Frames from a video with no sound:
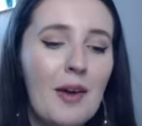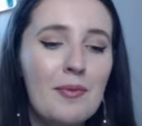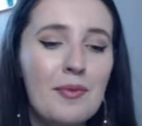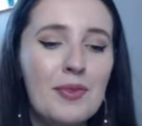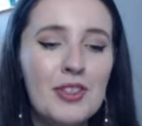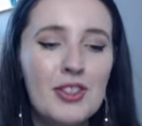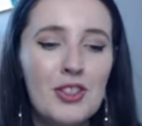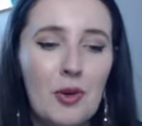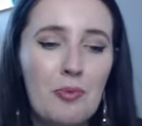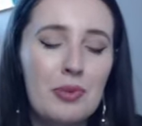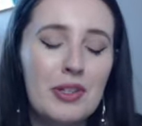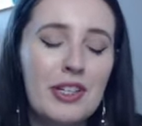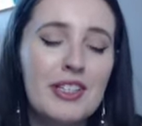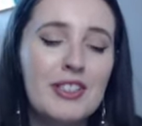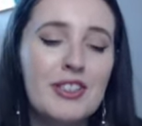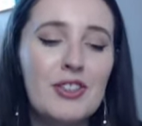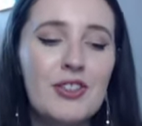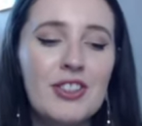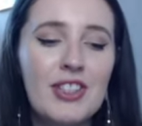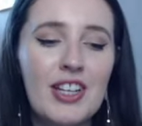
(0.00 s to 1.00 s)
So please
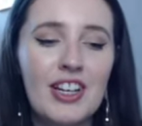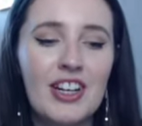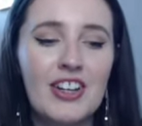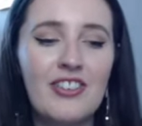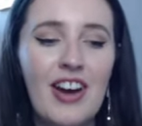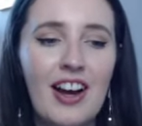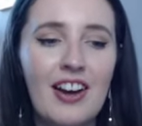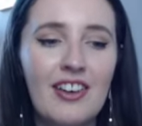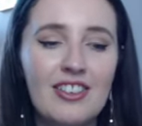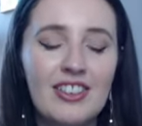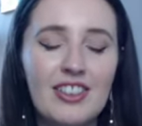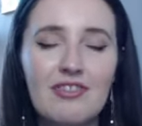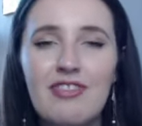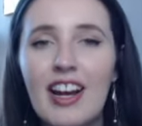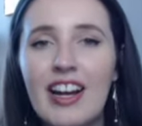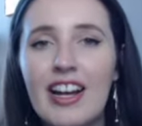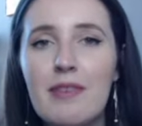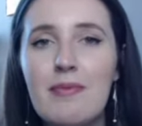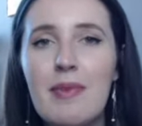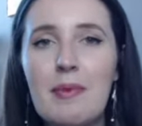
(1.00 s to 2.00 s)
do stick around and
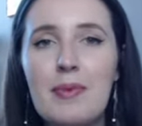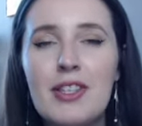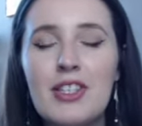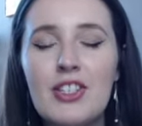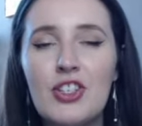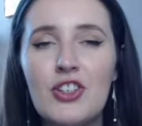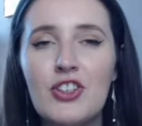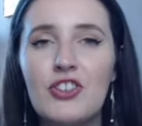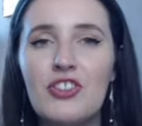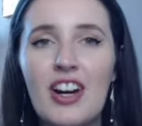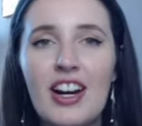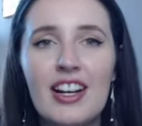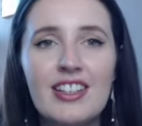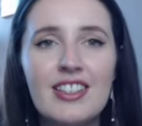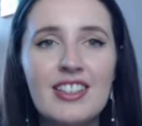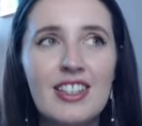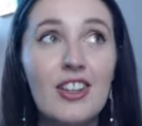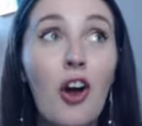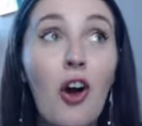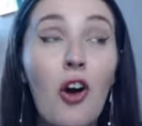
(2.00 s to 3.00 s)
recommend me to your friends,
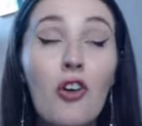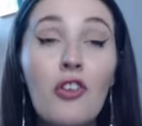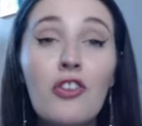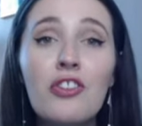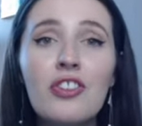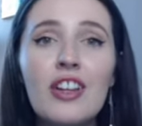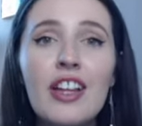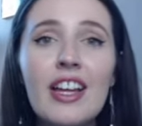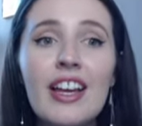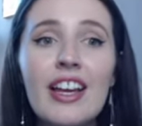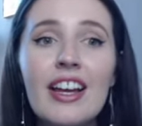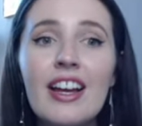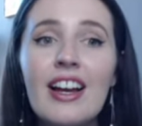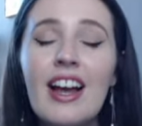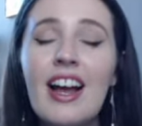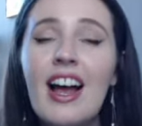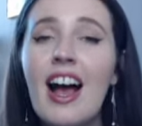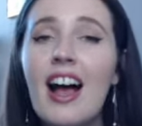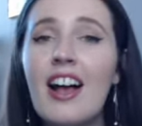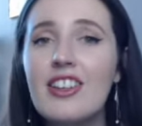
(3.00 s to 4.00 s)
and hopefully
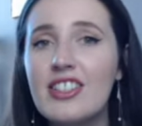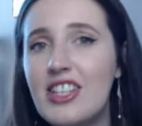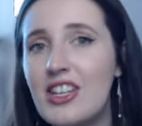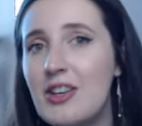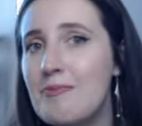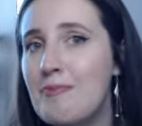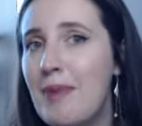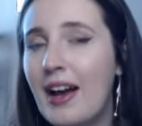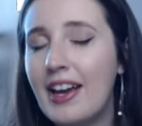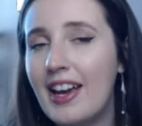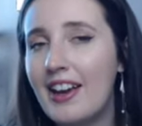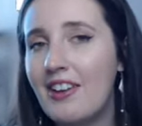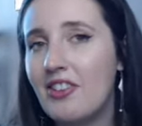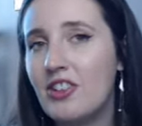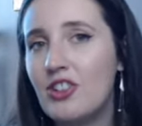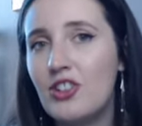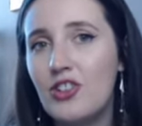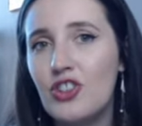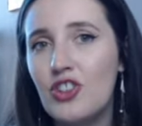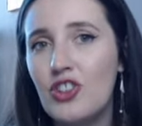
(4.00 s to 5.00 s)
I'll see you back here on
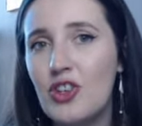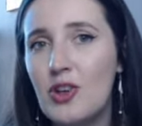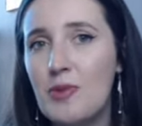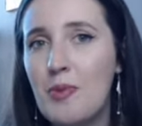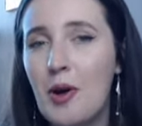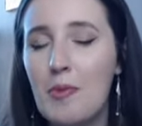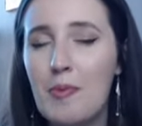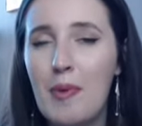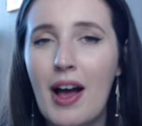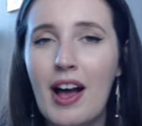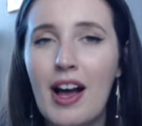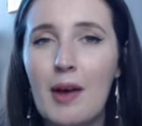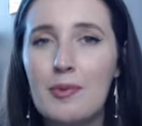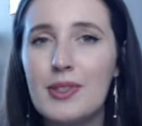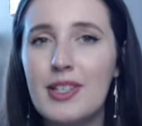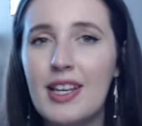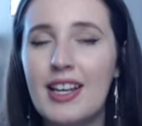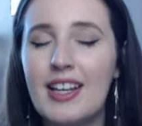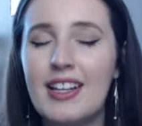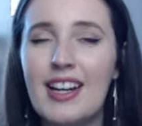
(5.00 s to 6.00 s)
YouTube or perhaps
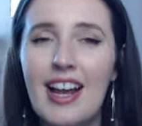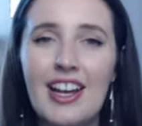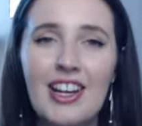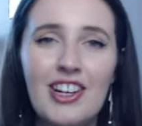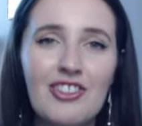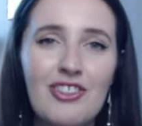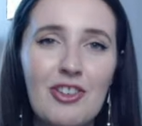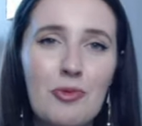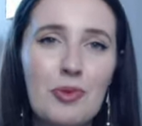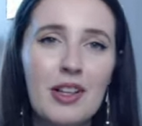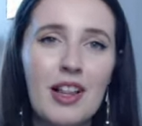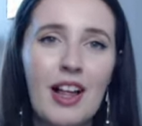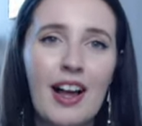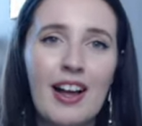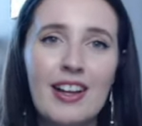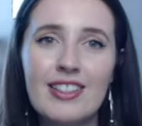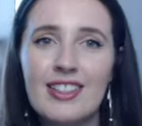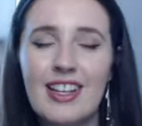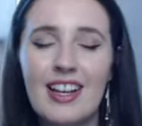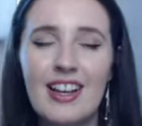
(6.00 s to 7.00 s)
in a group
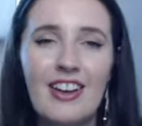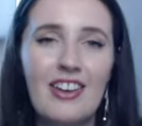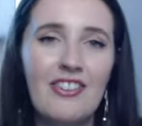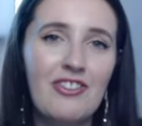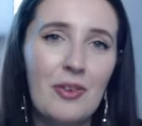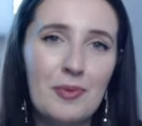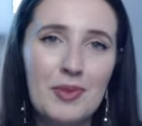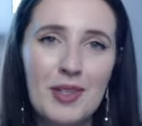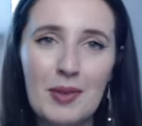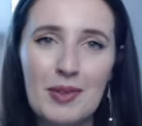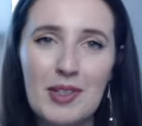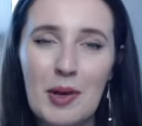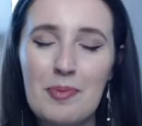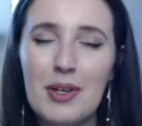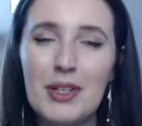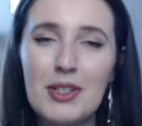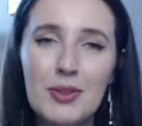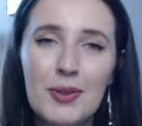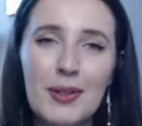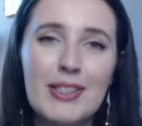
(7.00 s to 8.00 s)
class from September
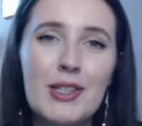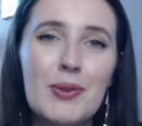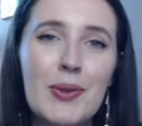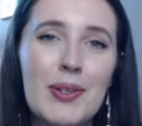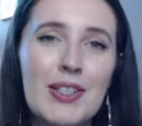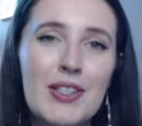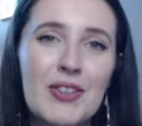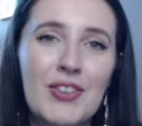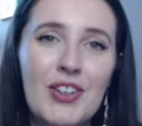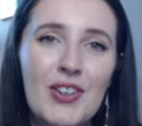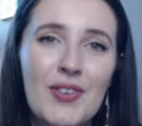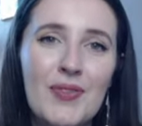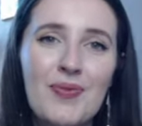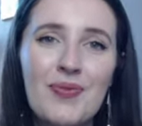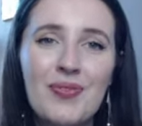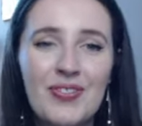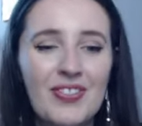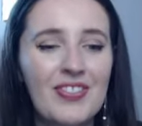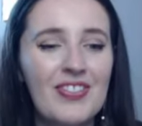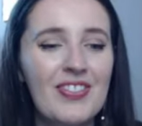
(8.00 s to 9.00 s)
2024.
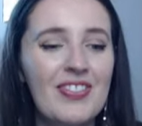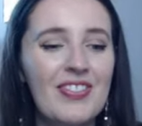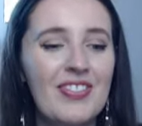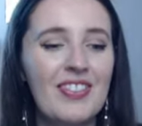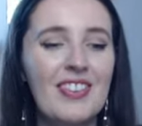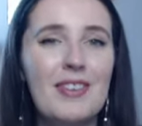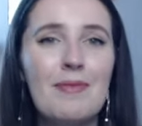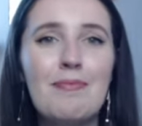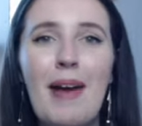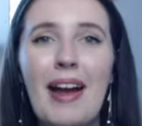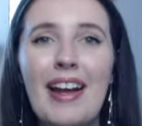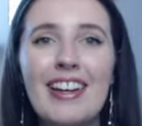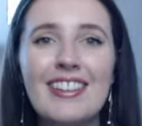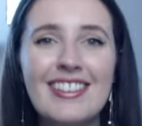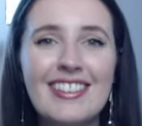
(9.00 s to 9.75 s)
Bye.